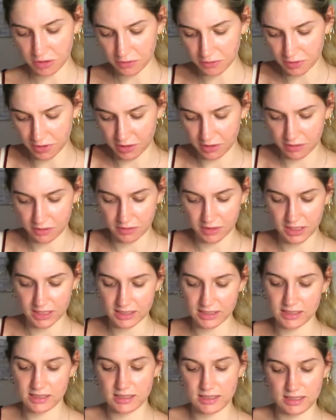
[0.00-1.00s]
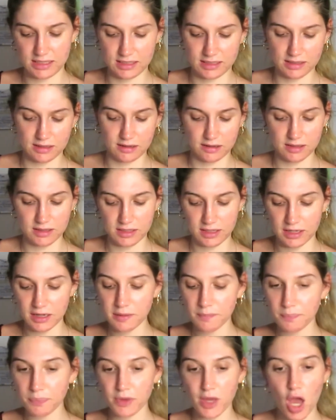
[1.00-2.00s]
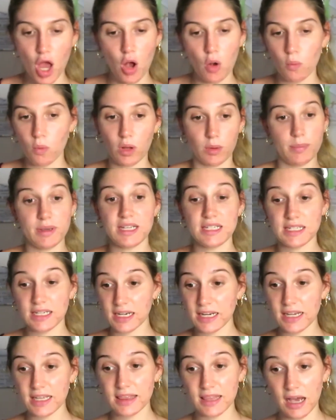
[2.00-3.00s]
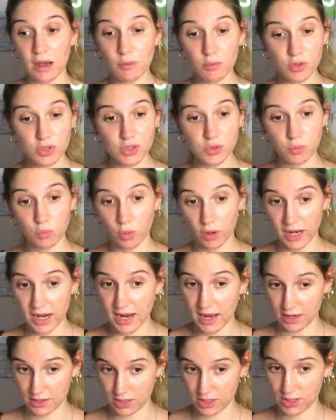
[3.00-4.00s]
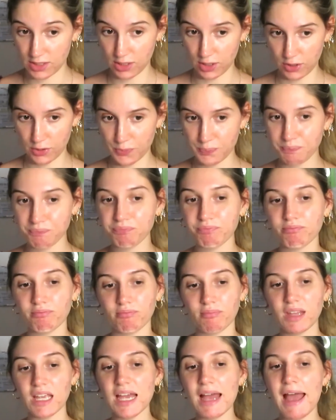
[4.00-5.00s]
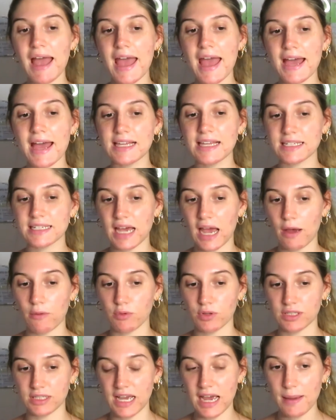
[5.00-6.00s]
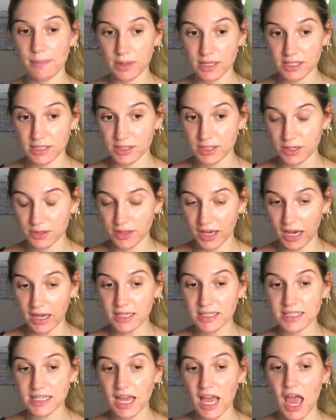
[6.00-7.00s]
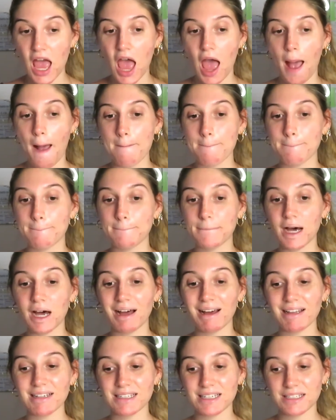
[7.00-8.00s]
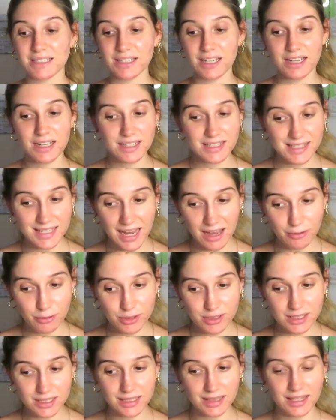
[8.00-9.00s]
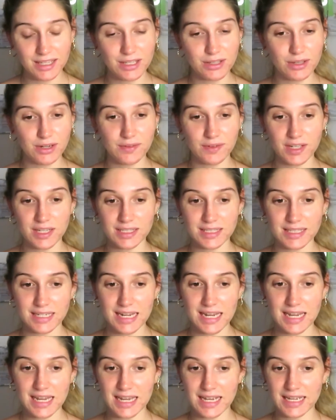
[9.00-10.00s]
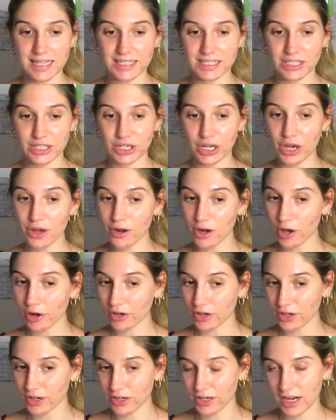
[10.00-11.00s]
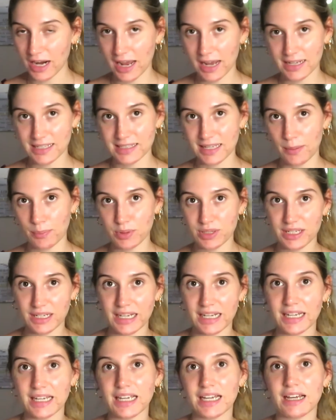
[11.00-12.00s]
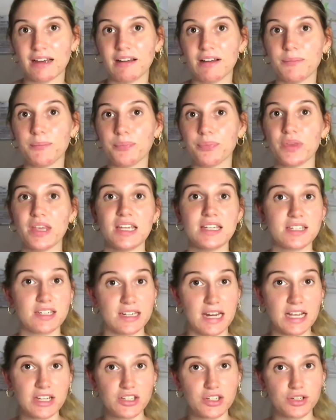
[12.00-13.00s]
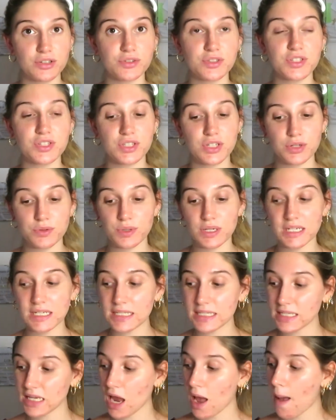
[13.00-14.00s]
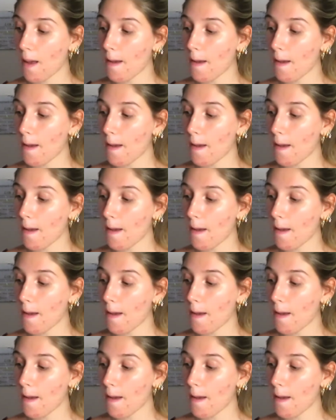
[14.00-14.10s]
all over, that's disgusting. Well, basically that was what I had to do. And I was happy to do that, but turns out the university is no longer accepting um, international students